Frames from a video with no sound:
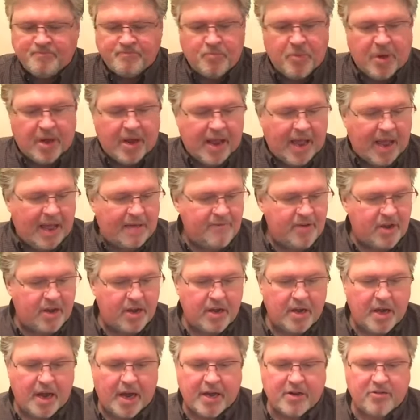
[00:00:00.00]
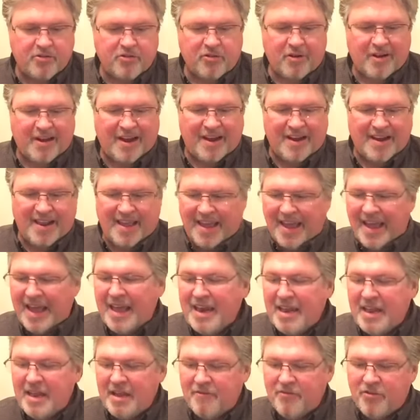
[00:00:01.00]
But having not tried
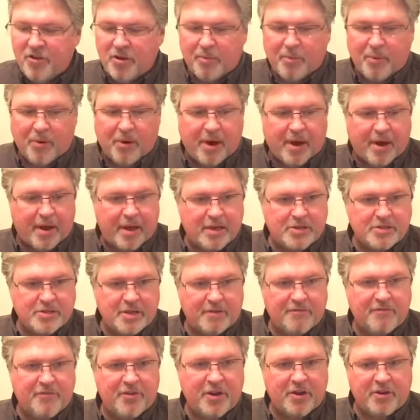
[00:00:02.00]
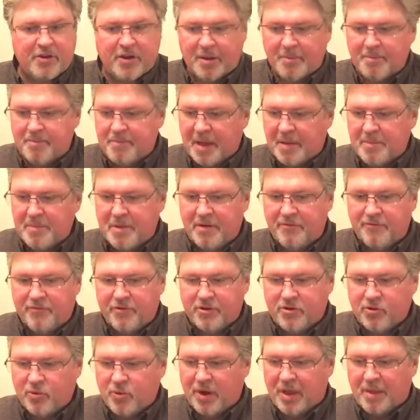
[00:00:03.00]
any of their products, I figured I'm, I'm in for
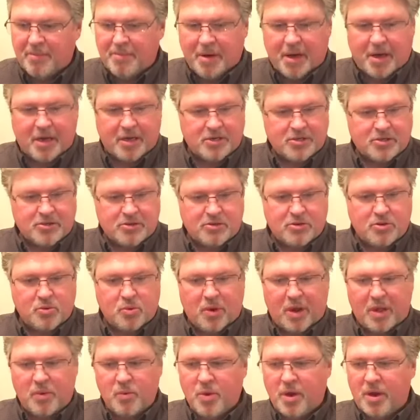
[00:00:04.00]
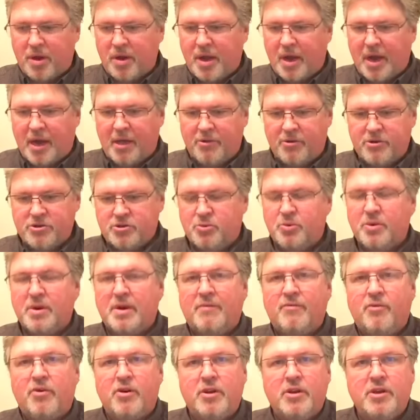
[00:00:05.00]
20 bucks or $21,
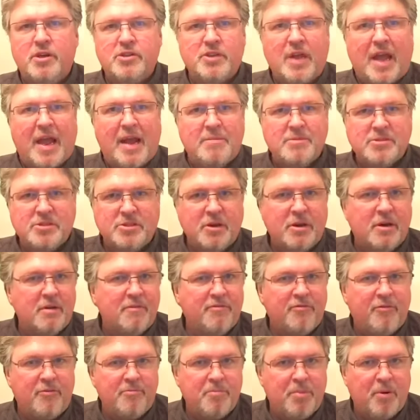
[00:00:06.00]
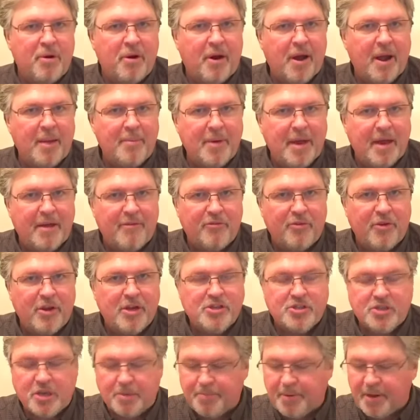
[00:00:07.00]
whatever it is. Amazon Prime got free
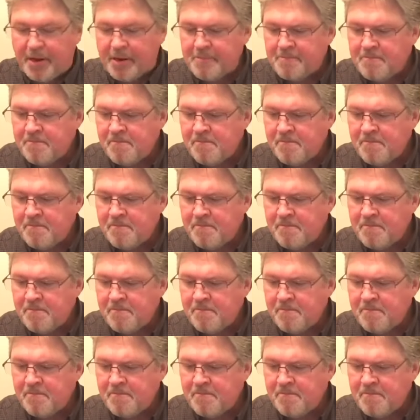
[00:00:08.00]
shipping.